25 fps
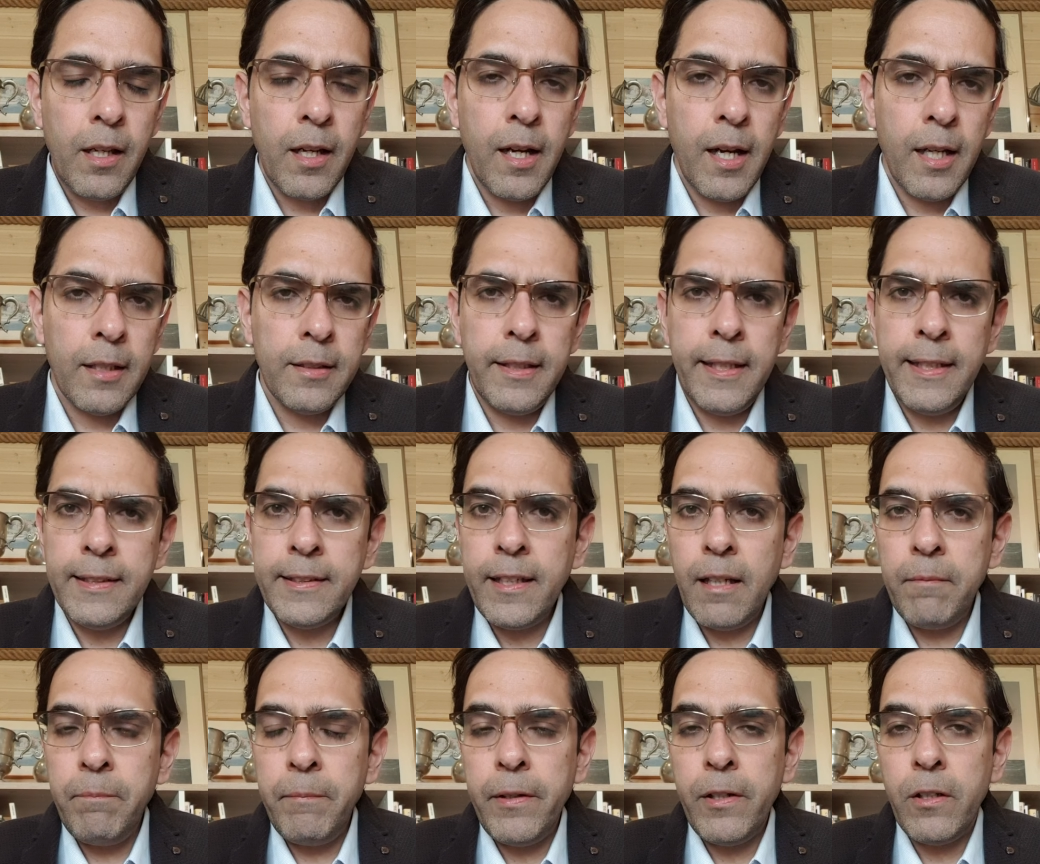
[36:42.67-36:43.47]
these
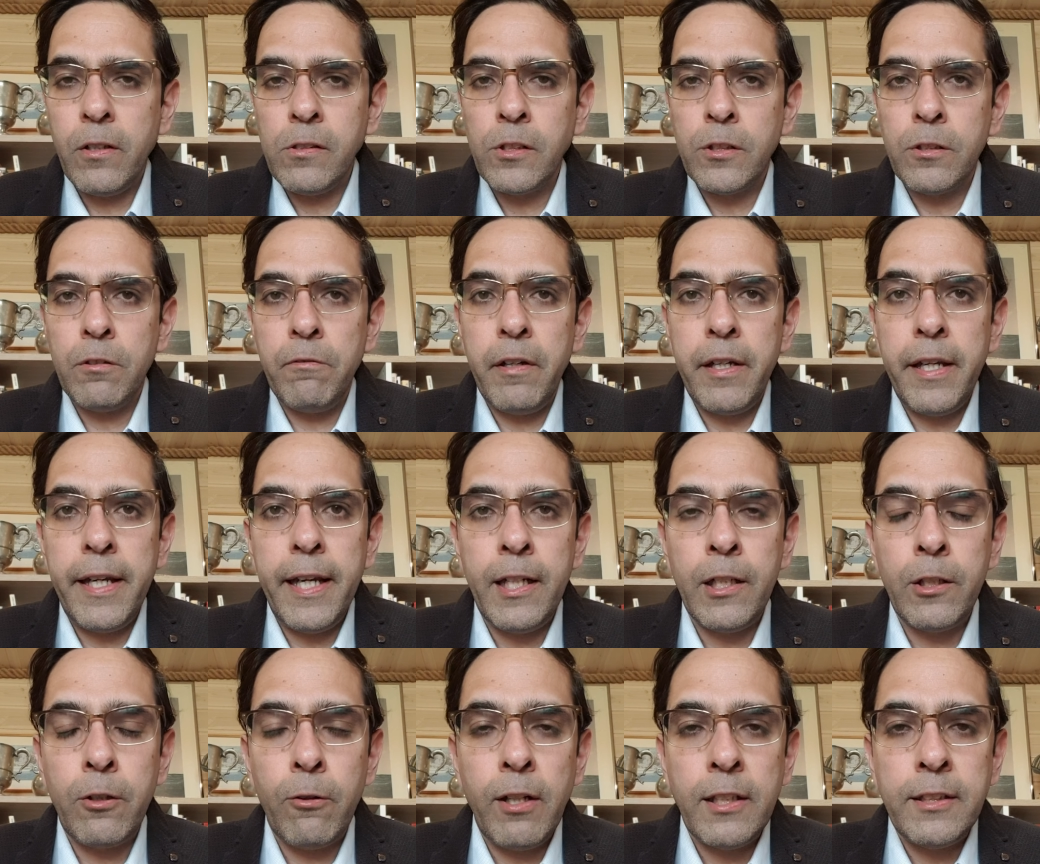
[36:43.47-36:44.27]
can be also very
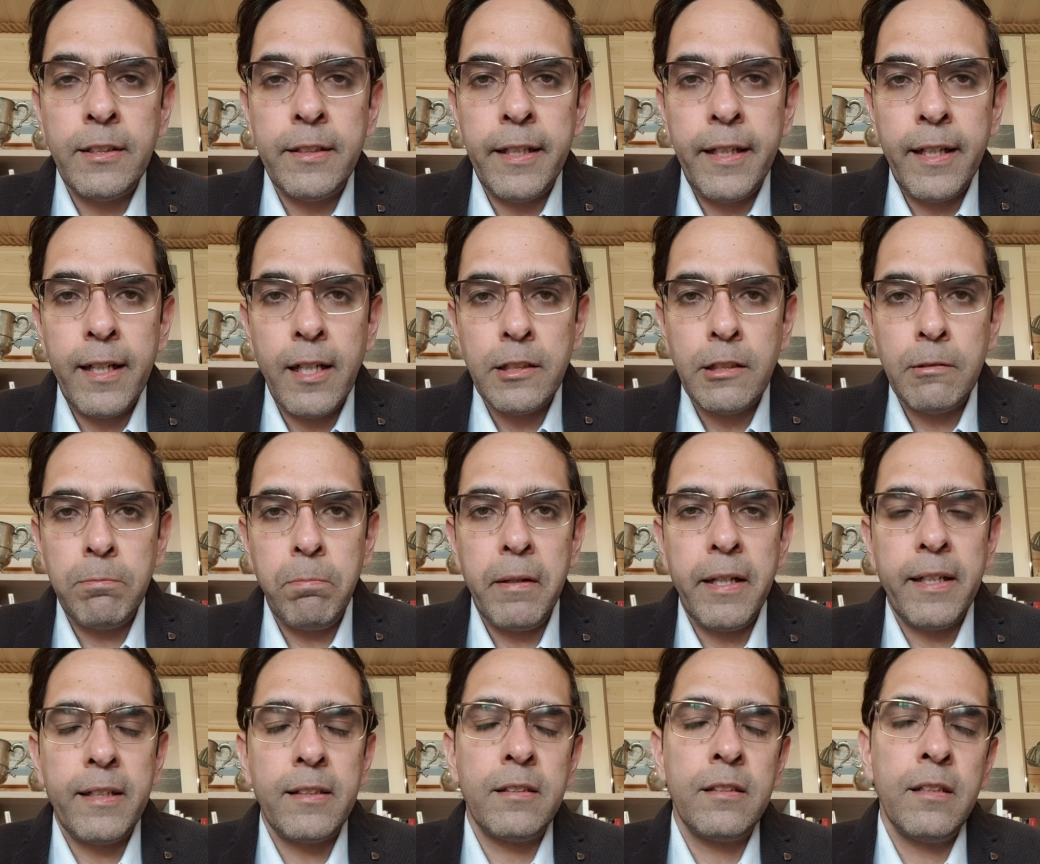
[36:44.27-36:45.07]
interesting
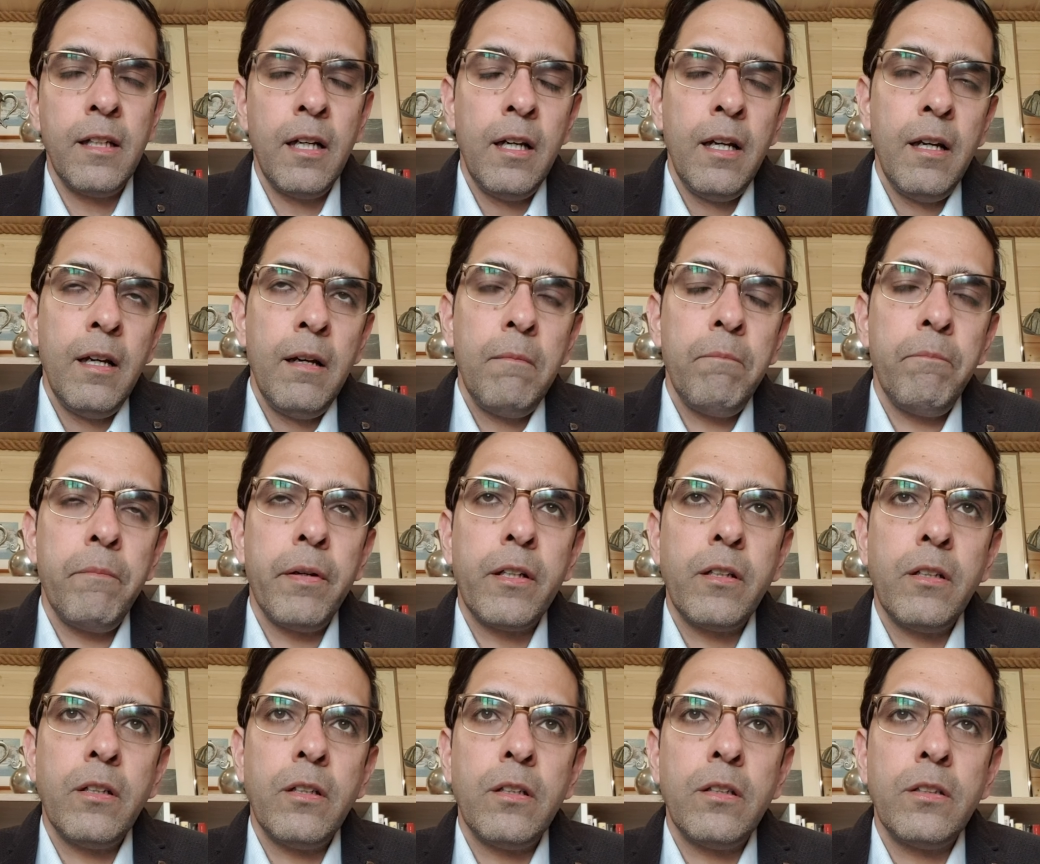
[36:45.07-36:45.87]
aspects
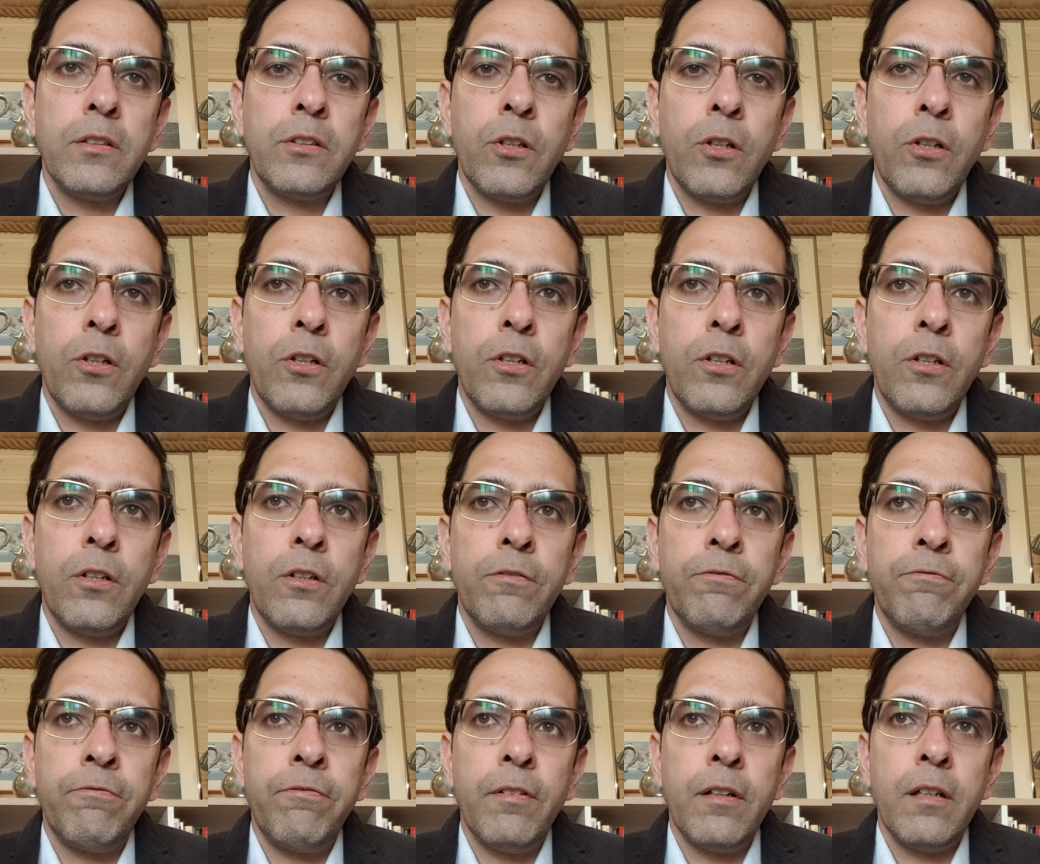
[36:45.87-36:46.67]
because
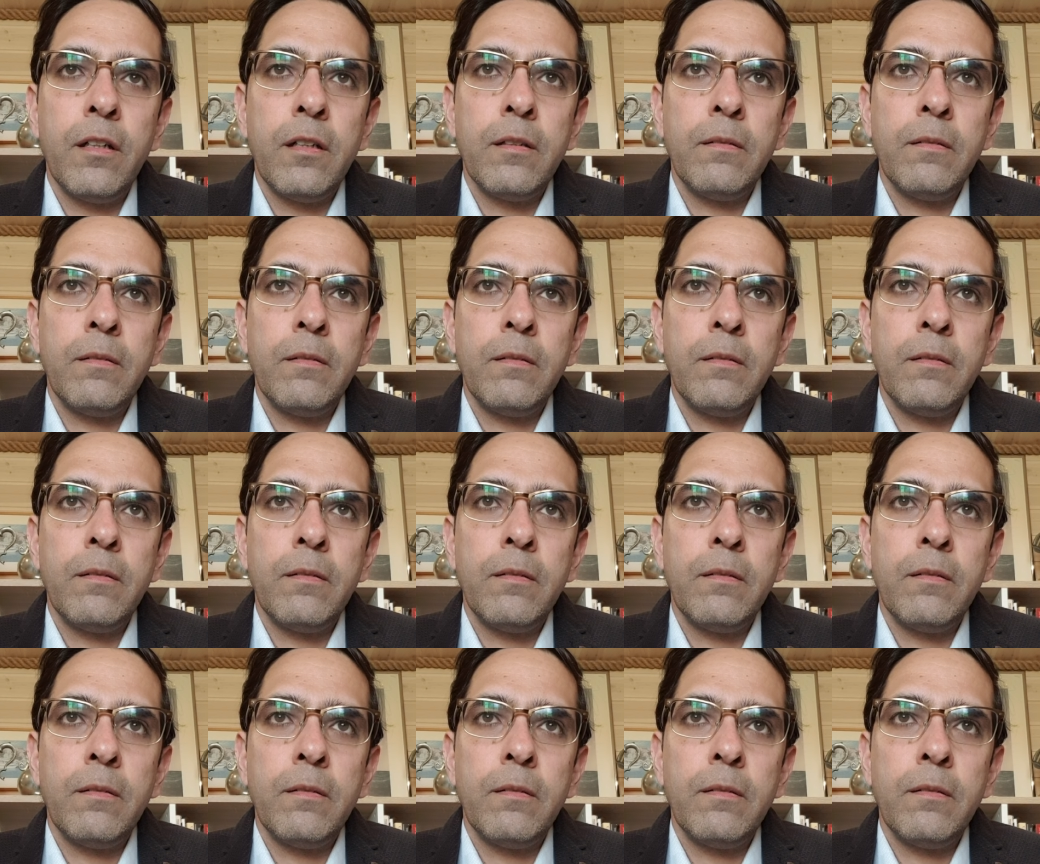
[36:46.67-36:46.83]
of